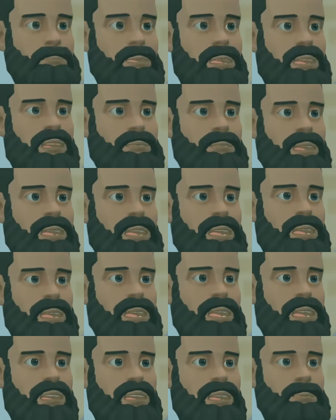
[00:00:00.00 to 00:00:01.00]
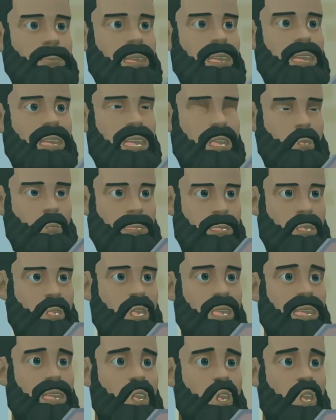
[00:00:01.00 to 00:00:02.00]
Give me a ticket from Colombo
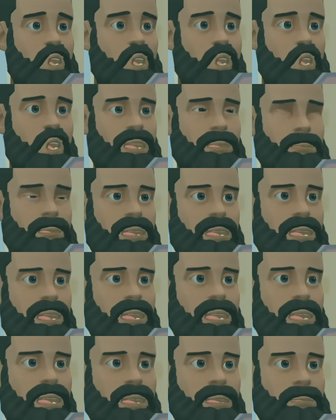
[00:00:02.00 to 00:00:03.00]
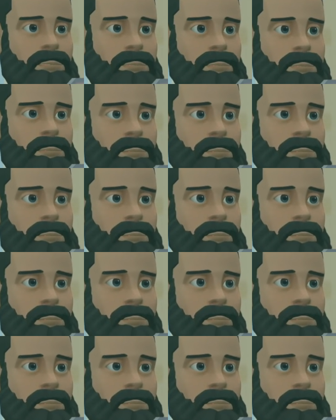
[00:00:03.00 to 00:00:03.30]
to Alawwa, please.